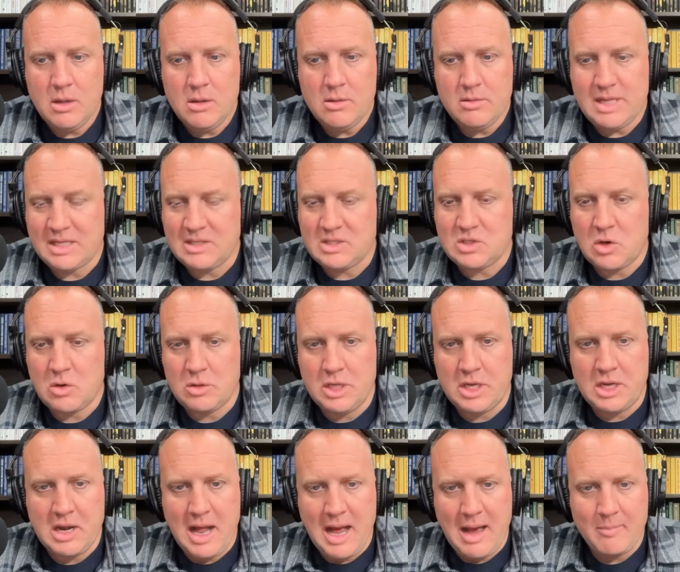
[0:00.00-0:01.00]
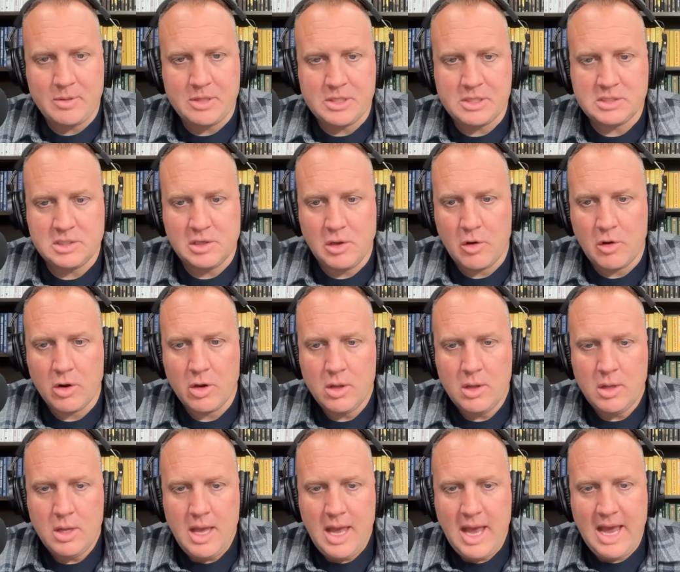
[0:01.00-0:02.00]
That certainly could happen this year.
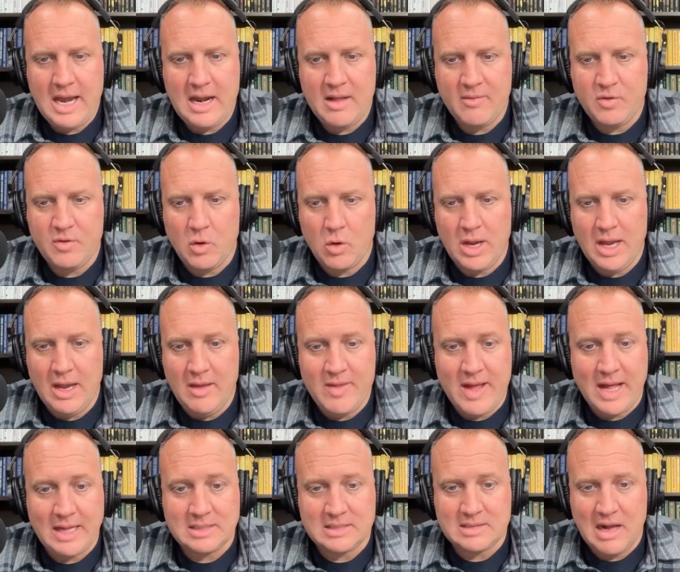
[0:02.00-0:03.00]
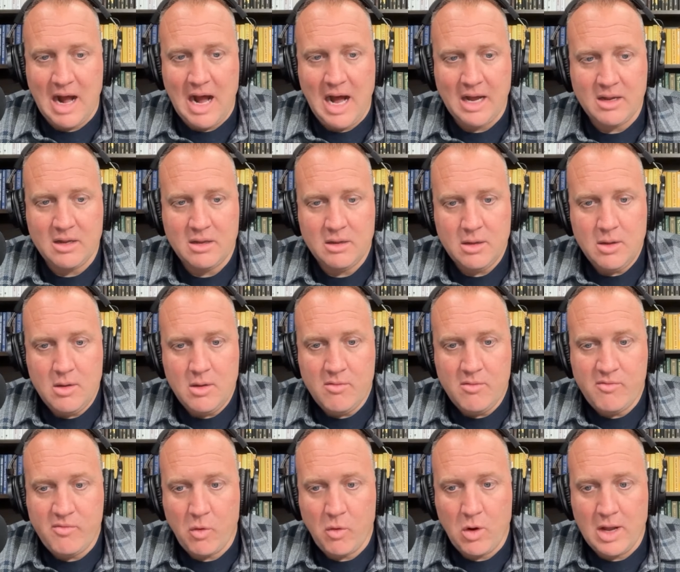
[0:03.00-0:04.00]
And if you're in that stock
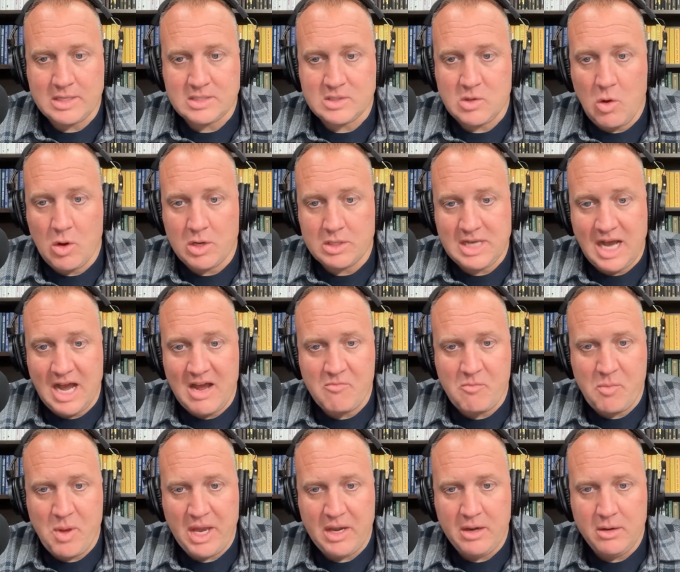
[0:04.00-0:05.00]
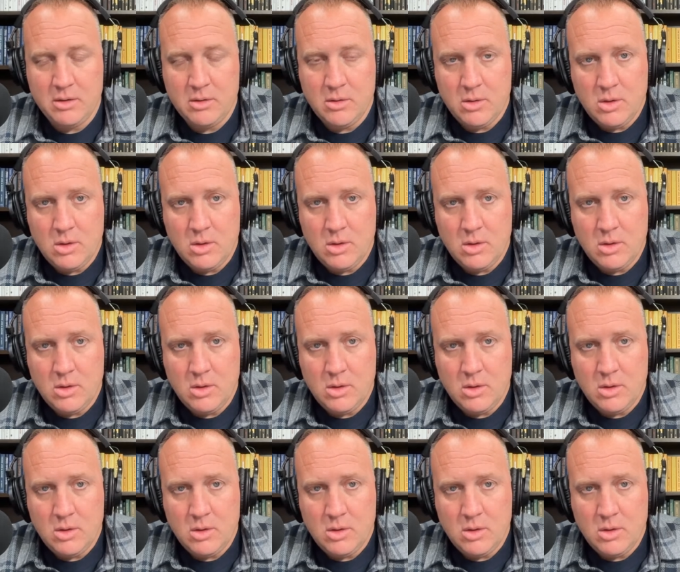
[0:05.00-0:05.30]
for as long as I've been,